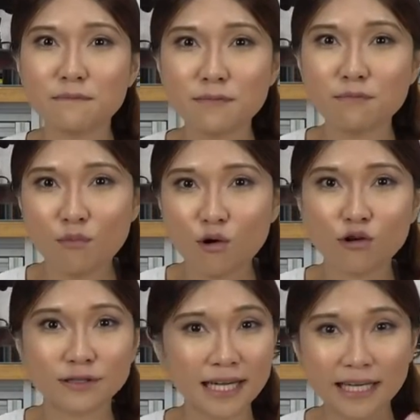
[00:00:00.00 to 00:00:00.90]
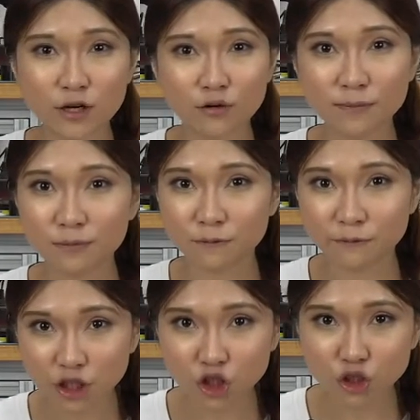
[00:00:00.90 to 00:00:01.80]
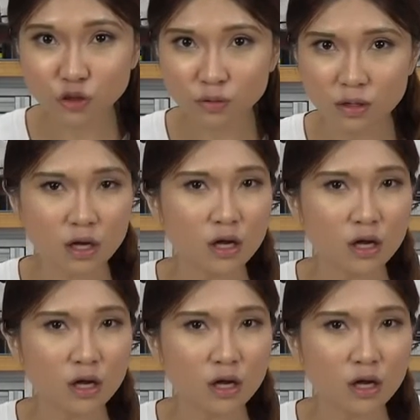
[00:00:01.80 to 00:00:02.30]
bit more technically proficient